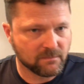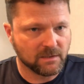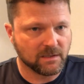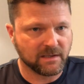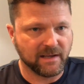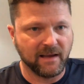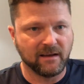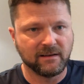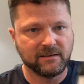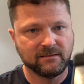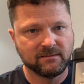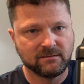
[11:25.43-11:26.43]
a
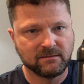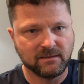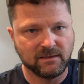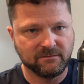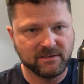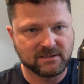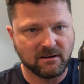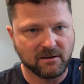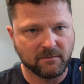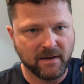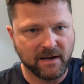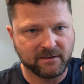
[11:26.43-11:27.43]
gallon of this
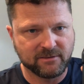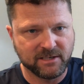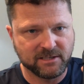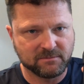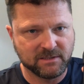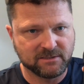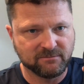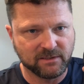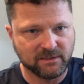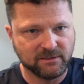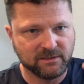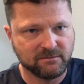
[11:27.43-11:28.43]
automatic transmission
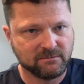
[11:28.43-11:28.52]
fluid